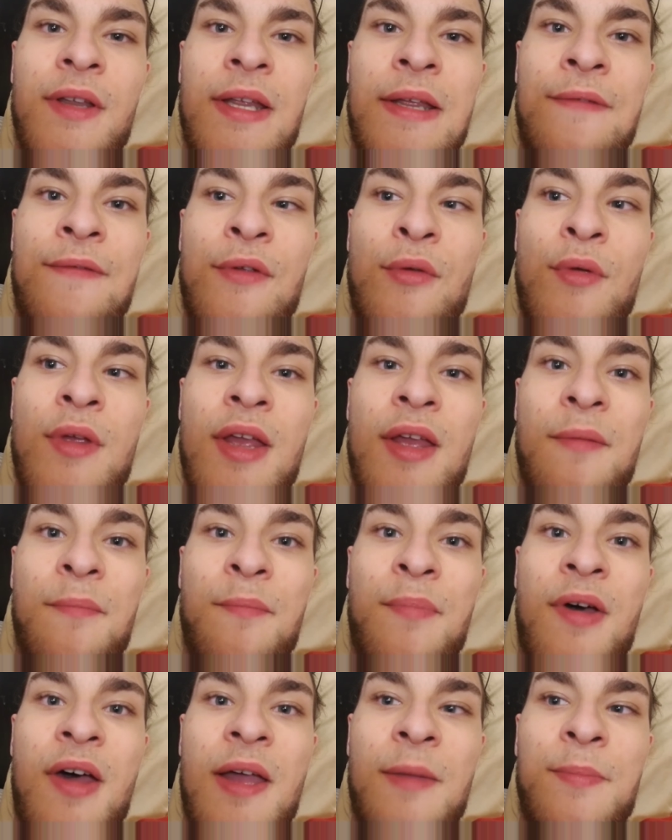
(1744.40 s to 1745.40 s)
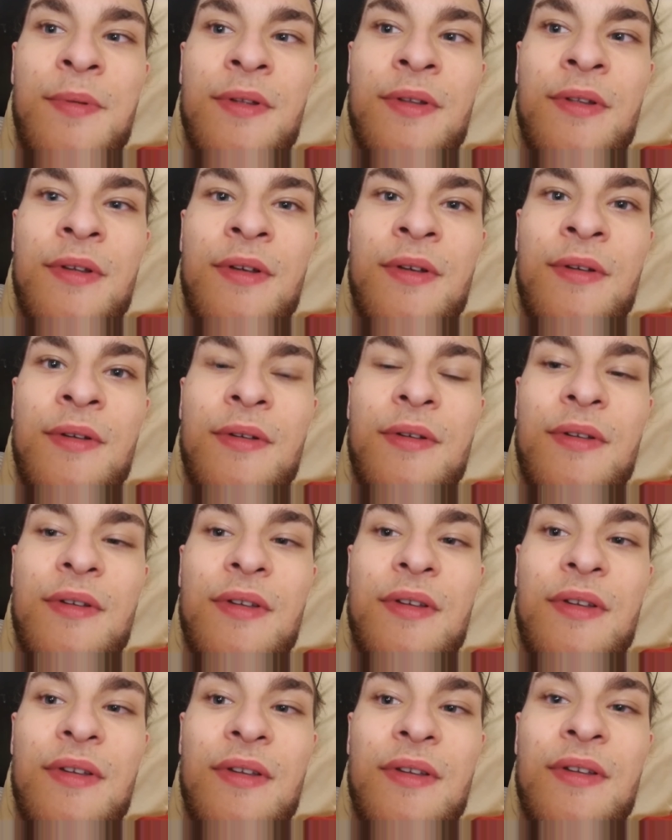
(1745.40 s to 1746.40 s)
If you get popular,
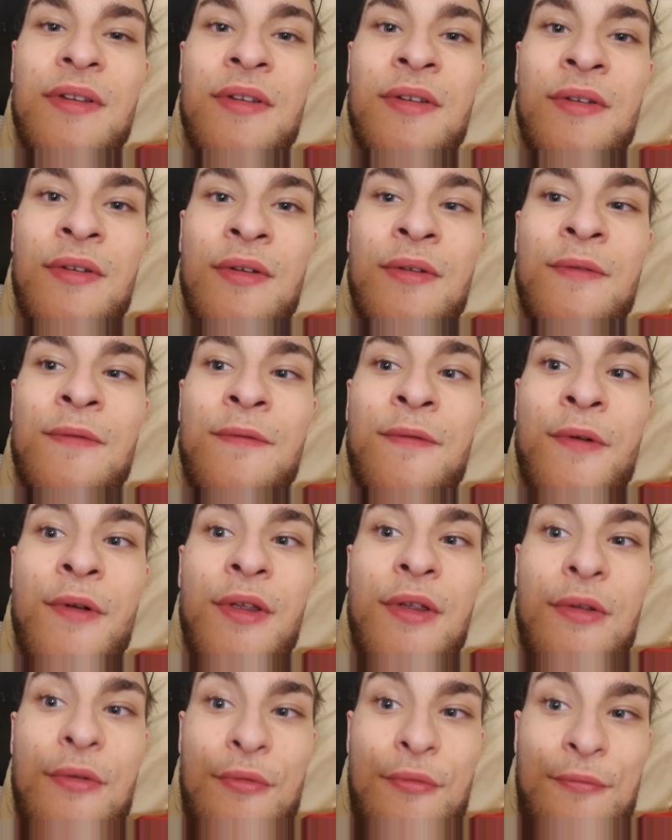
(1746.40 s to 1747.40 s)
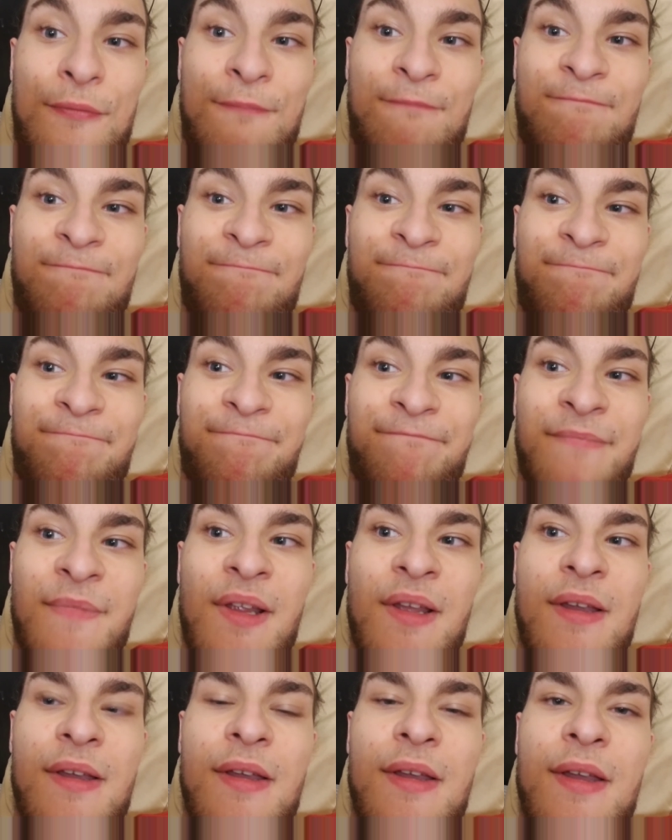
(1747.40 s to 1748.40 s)
good for you.
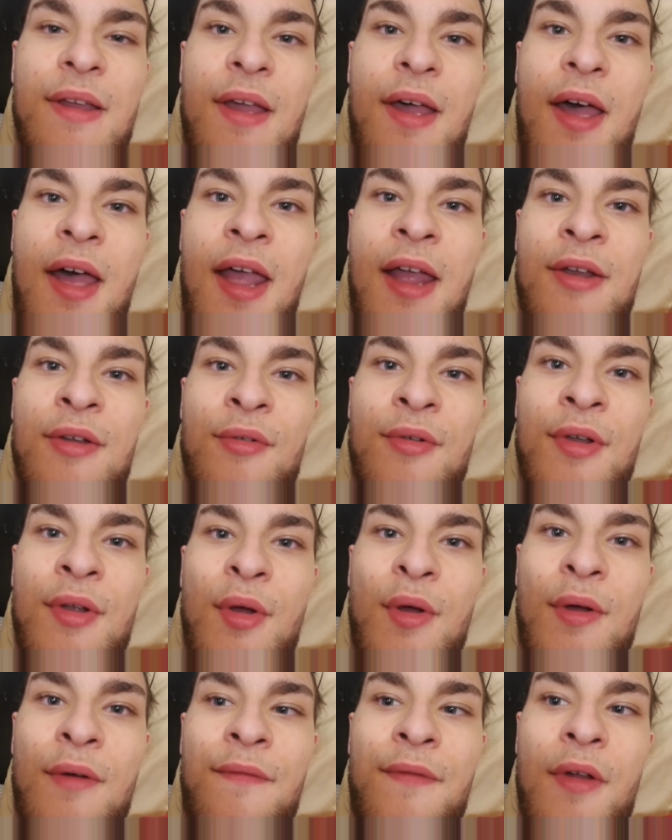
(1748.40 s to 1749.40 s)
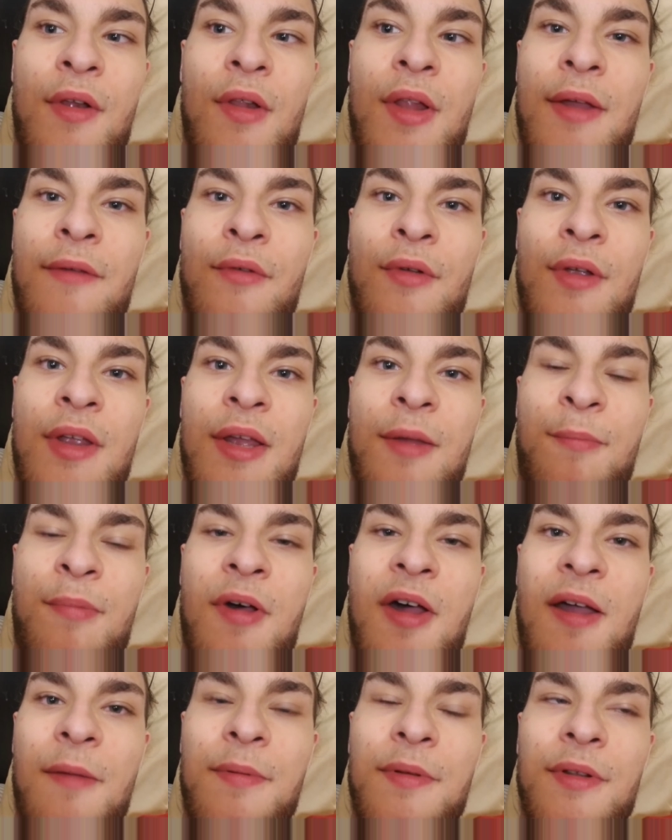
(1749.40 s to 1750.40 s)
I don't know if I'll ever get
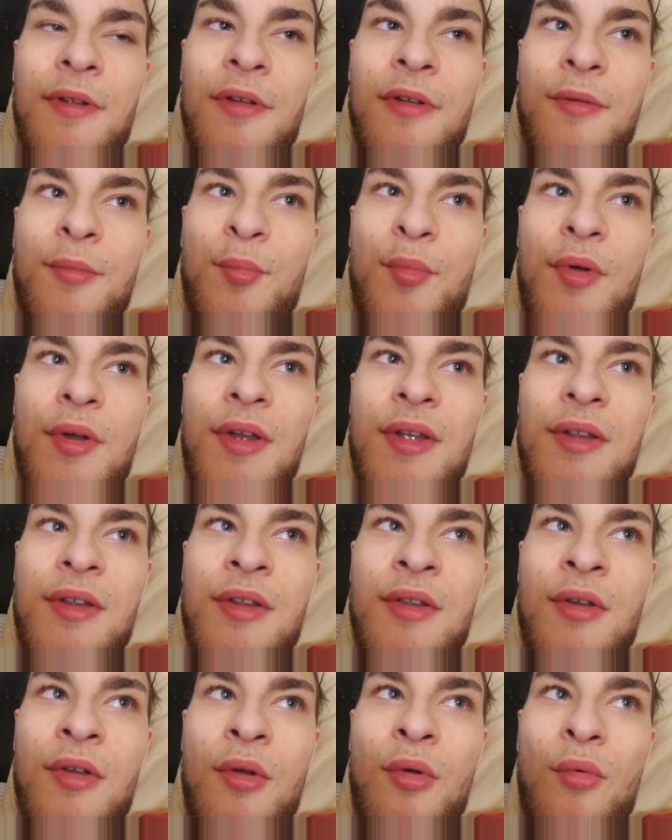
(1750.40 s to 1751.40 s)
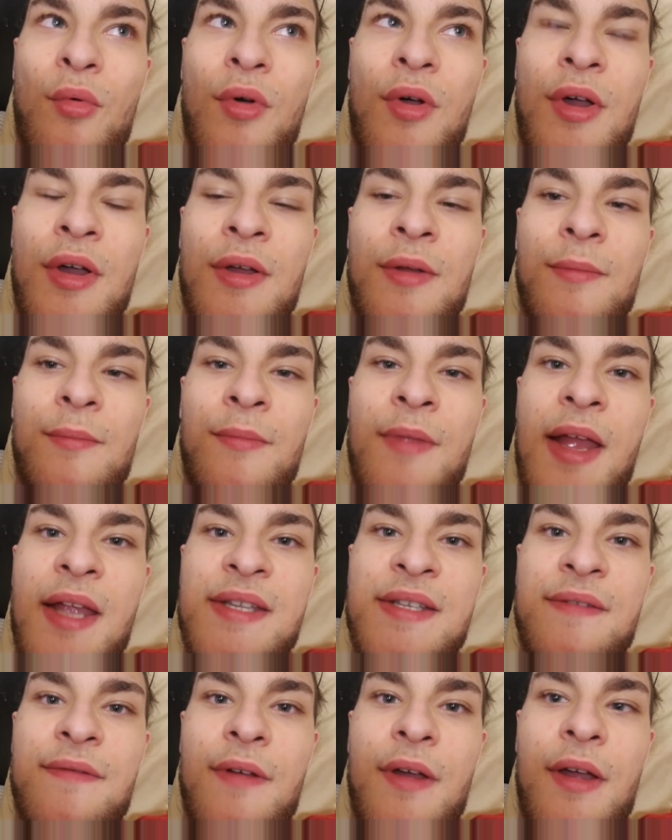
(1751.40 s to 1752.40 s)
popular, but you know what?
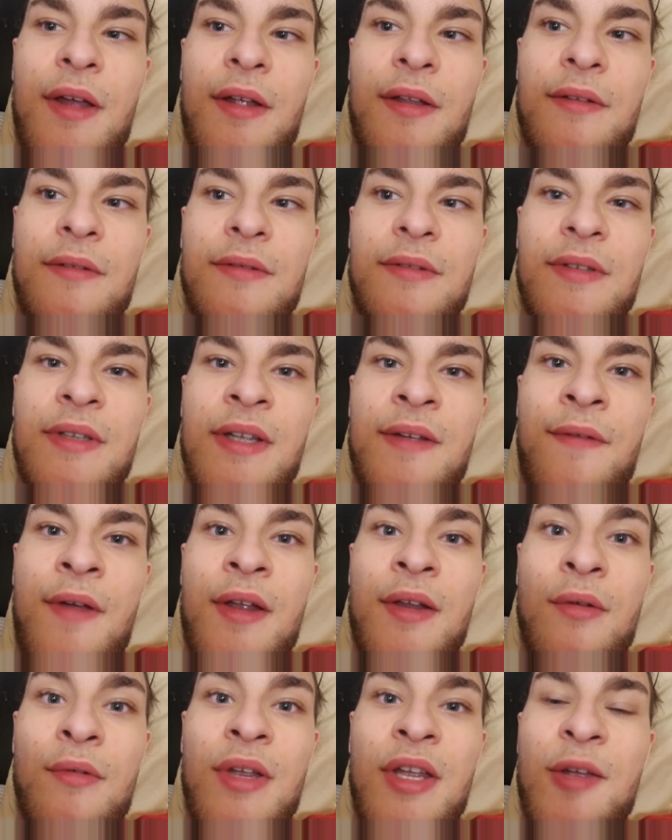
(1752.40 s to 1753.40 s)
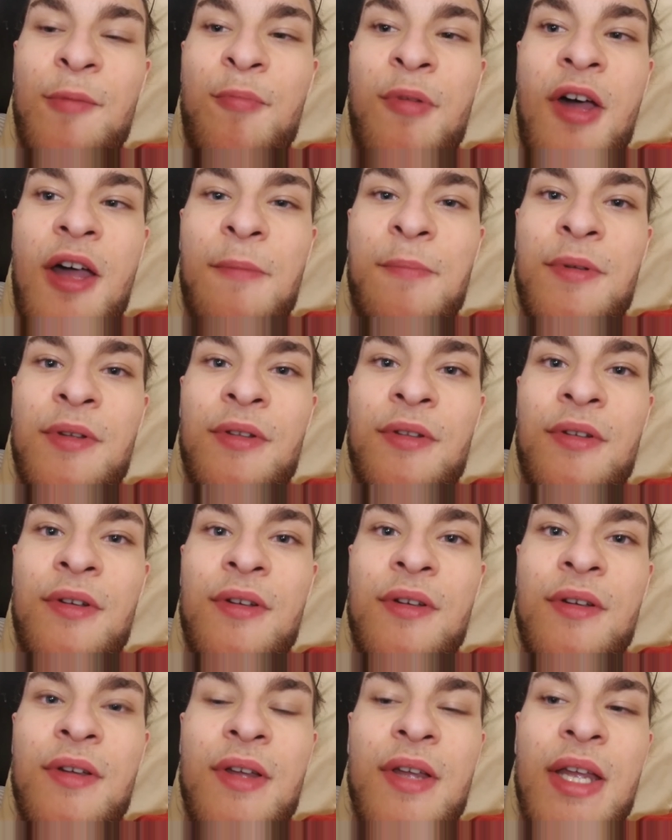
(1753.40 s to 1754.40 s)
That's fine. If I don't get
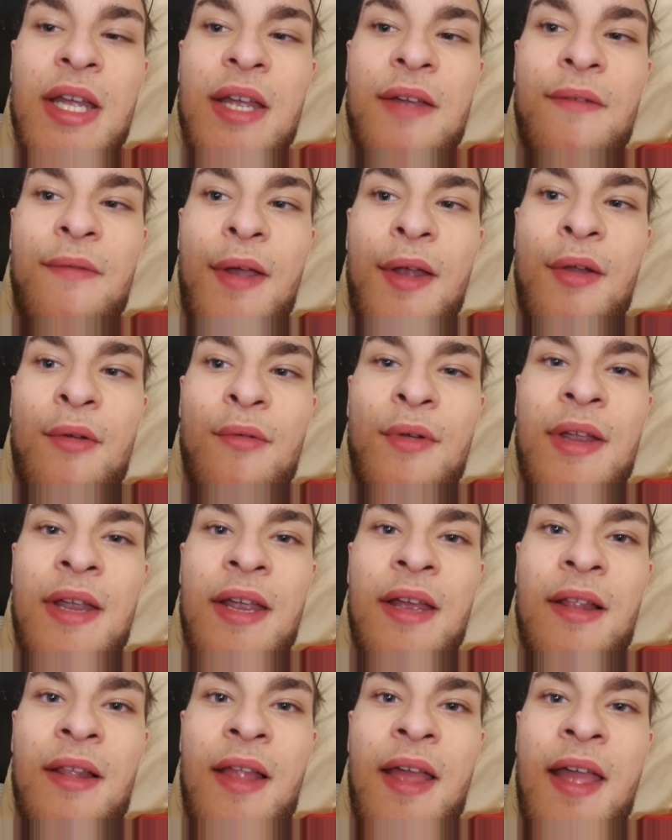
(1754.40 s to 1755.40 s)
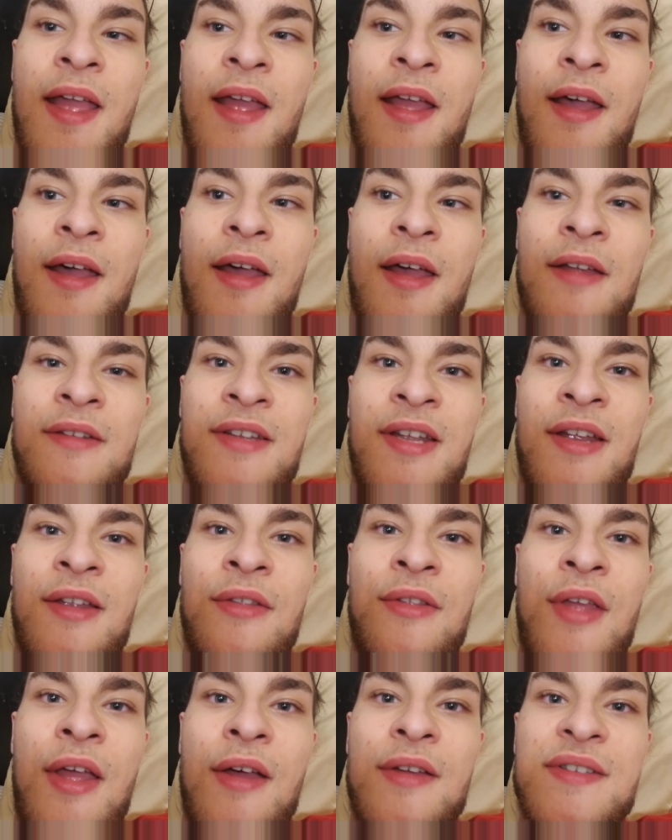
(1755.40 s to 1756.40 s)
popular, if I don't get like
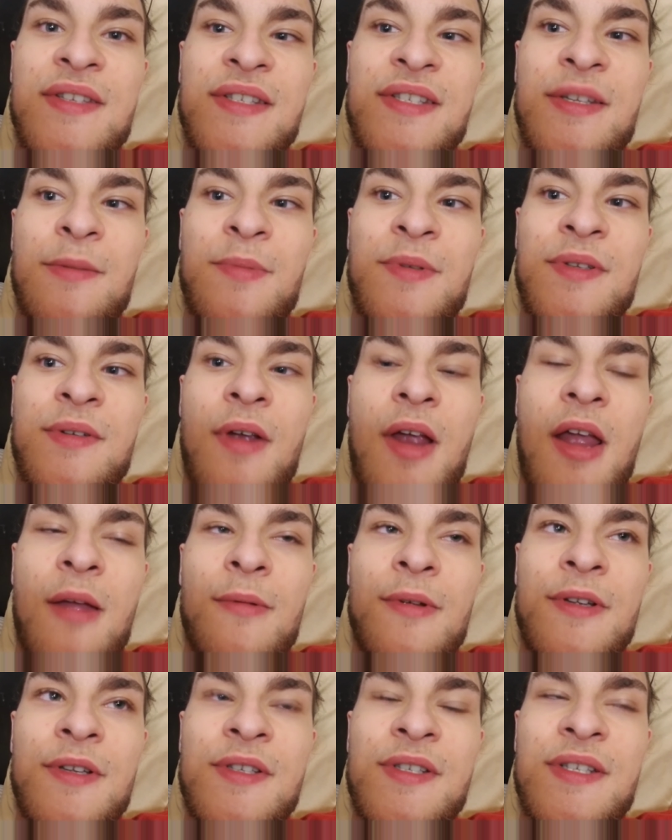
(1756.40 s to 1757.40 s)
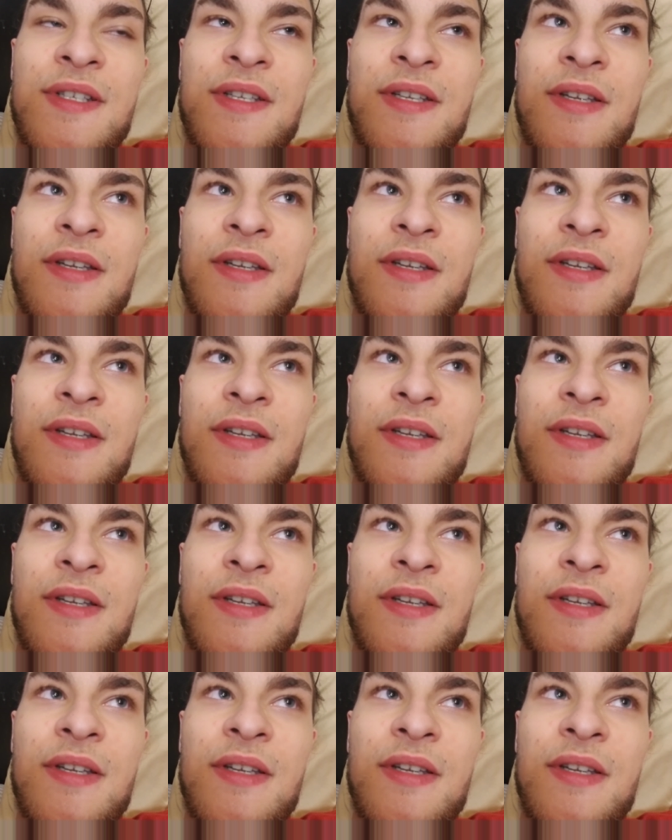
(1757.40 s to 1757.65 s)
10,000 subscribers,